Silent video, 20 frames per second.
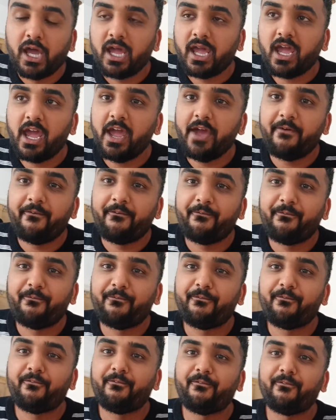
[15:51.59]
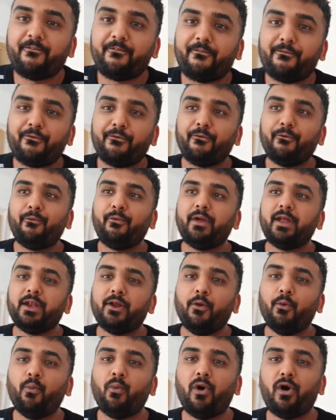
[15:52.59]
if, well, you
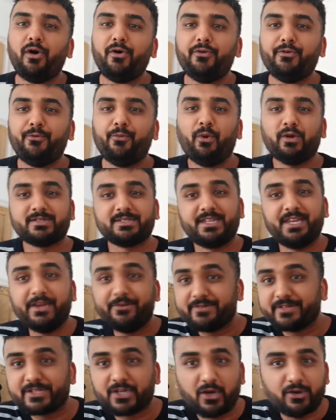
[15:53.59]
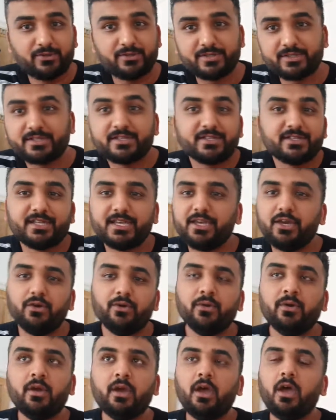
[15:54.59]
know, what's the nearest coast to you?